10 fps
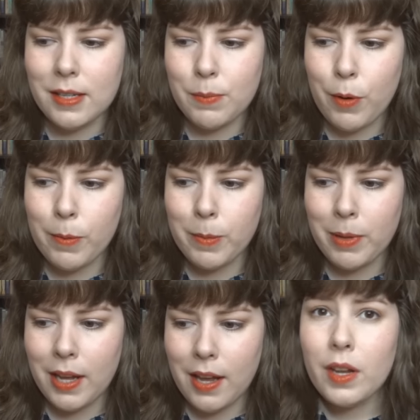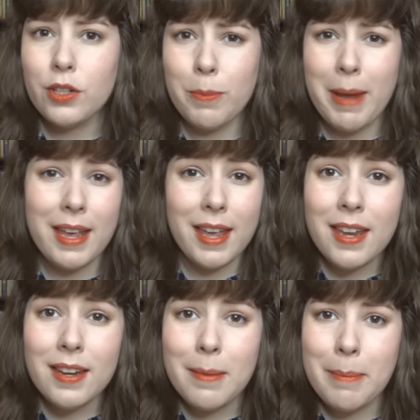is probably Jamaica
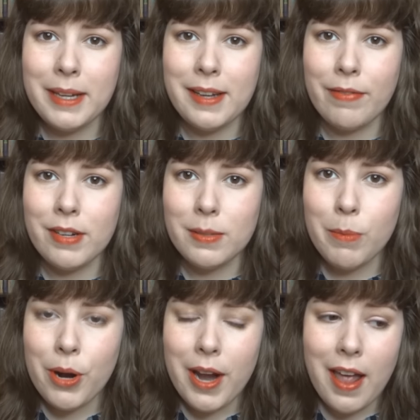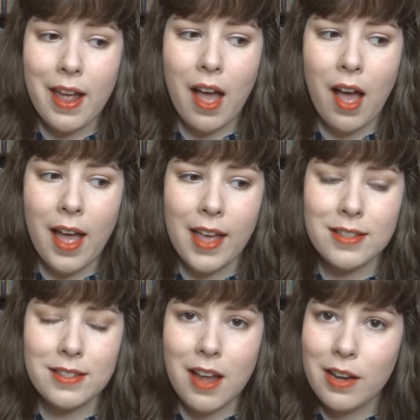Inn by Daphne du Maurier. I
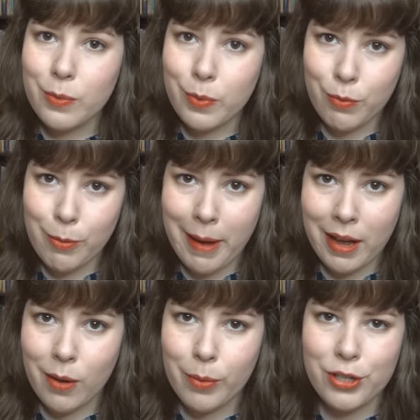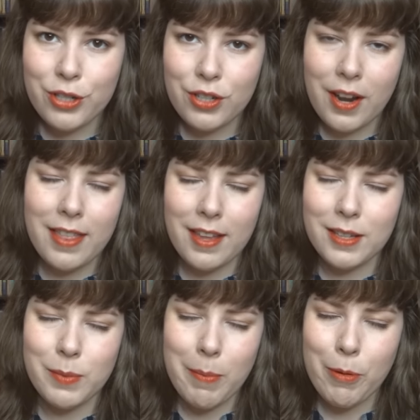started with Rebecca, which I think
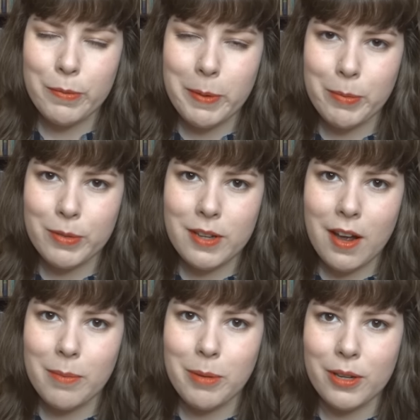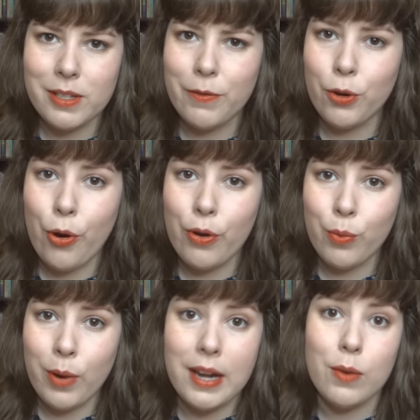is where most people start, because if you're going to
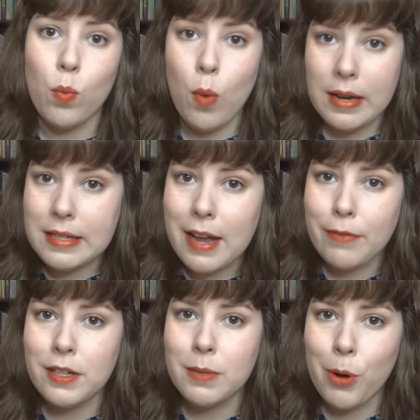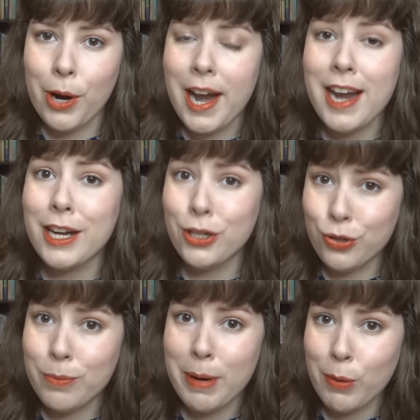read one Daphne du Maurier, it
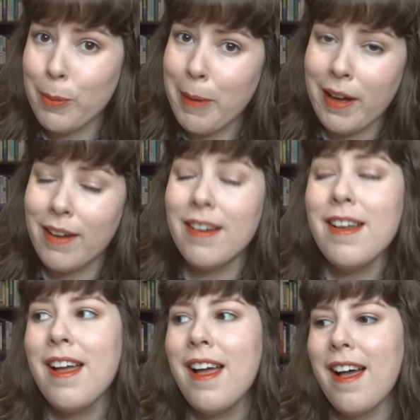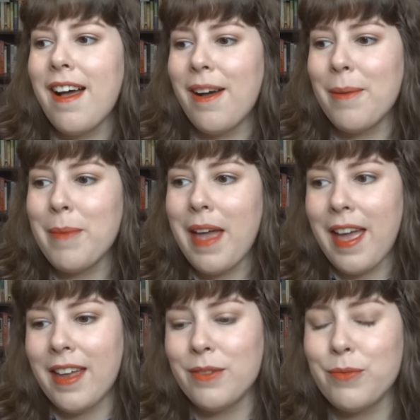should be Rebecca.
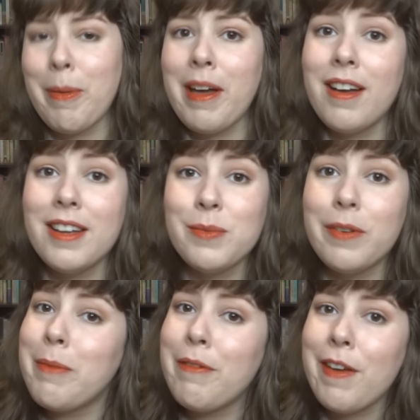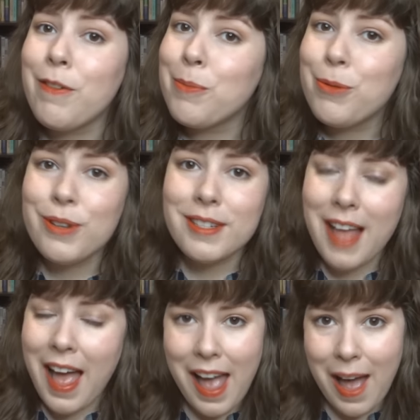And Rebecca is one of my favorite books.
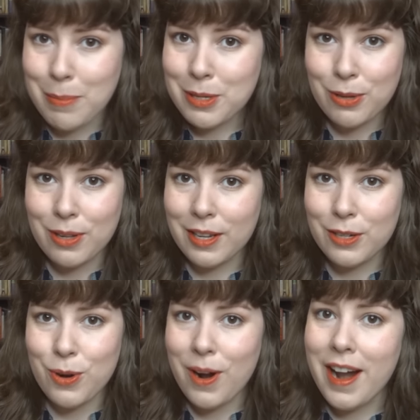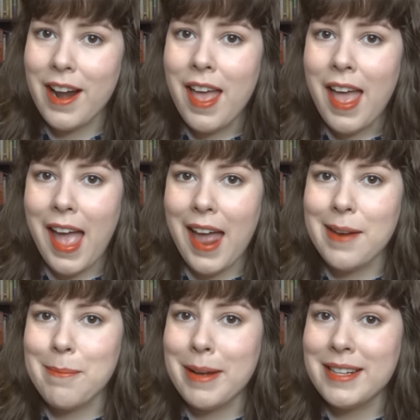I absolutely adore it.
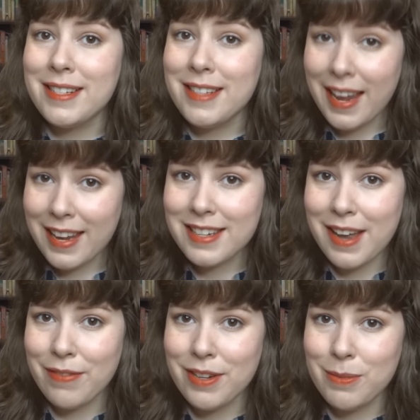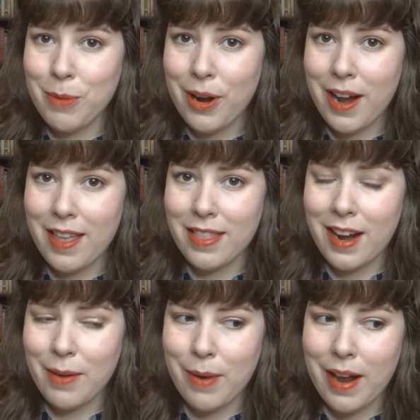And my second Daphne du Maurier that
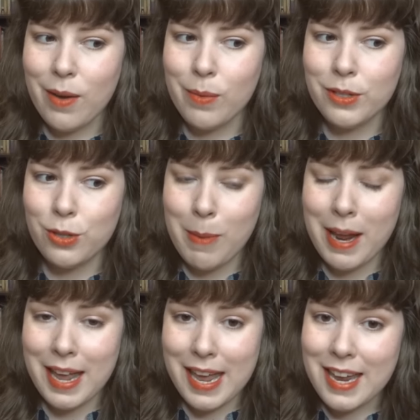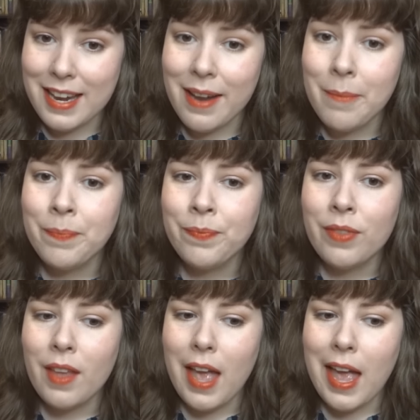I read was Jamaica Inn.
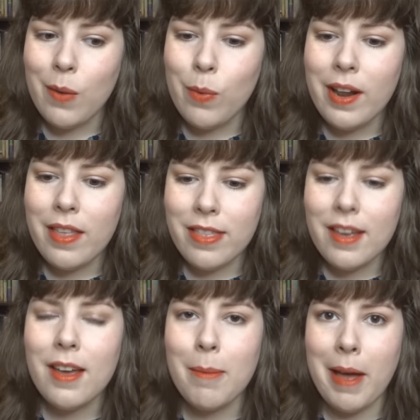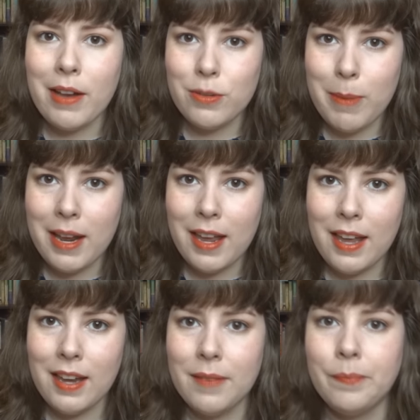And when I think about Jamaica
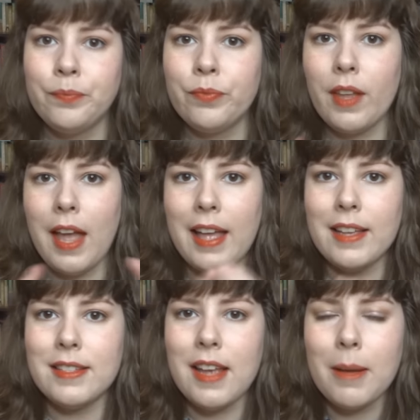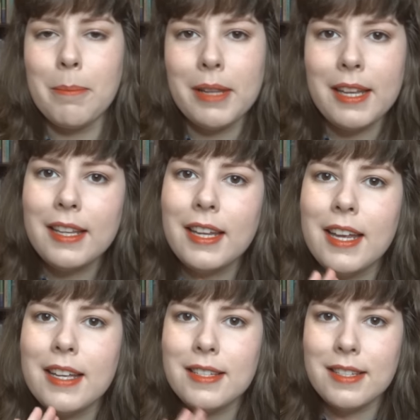Inn as a
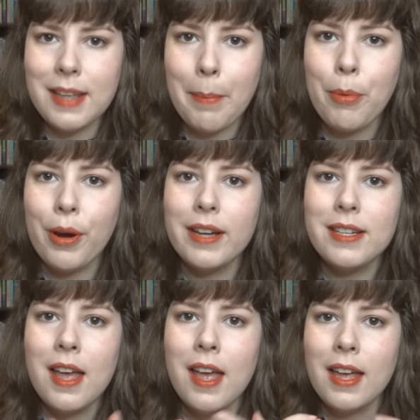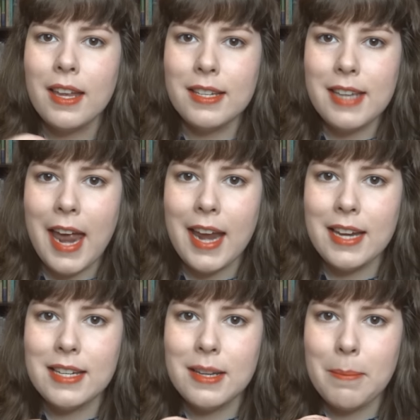completely separate,
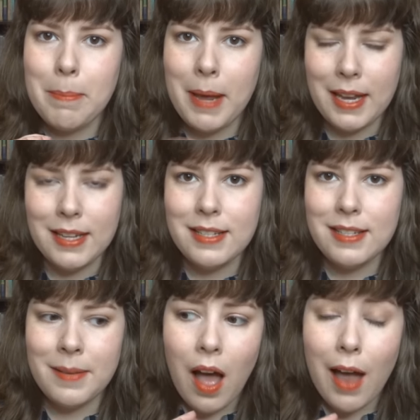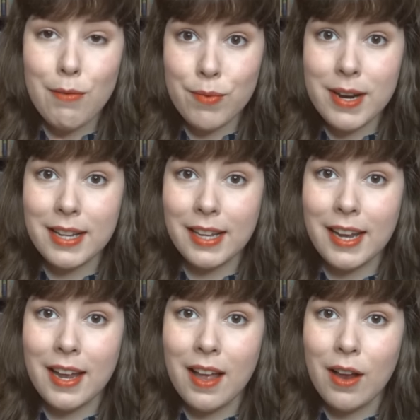contained piece, I
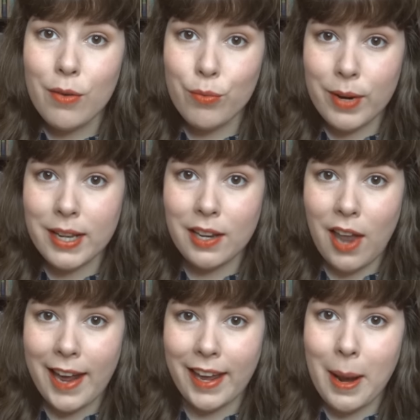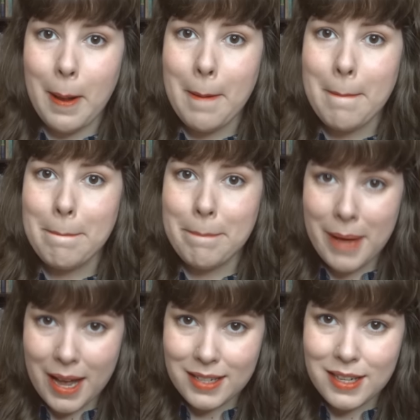really, really like it.
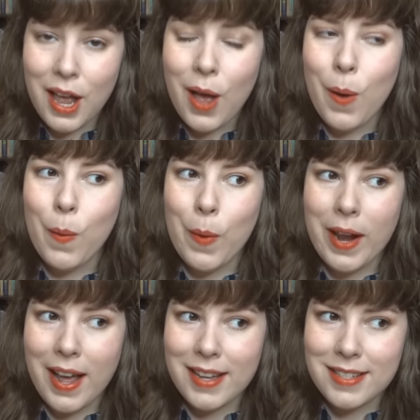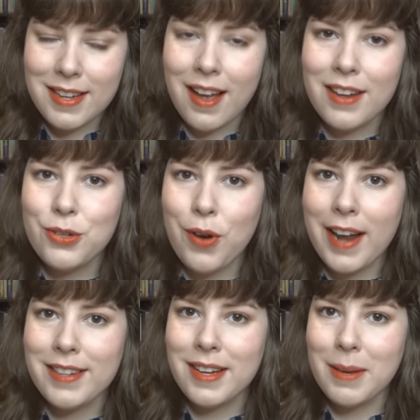But when I start
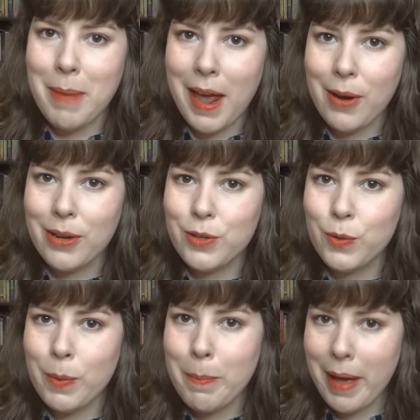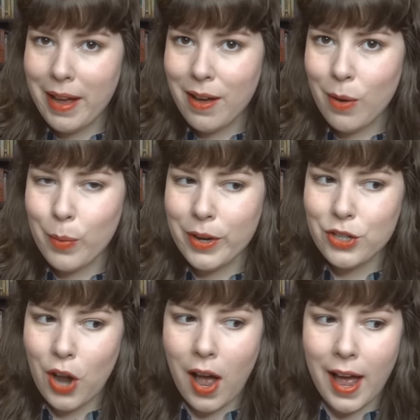trying to compare it to Rebecca,
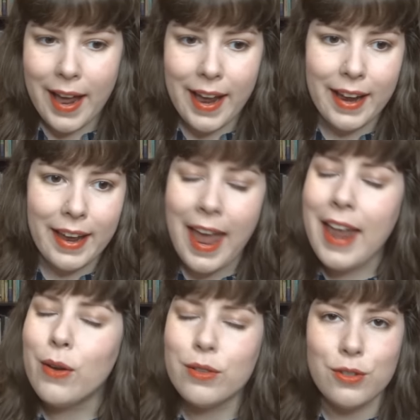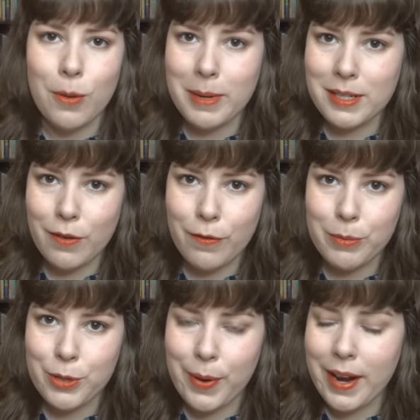which I cannot stop myself
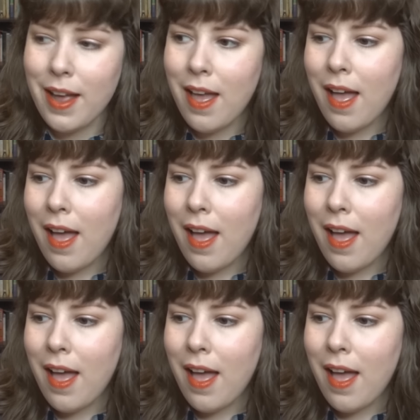from doing,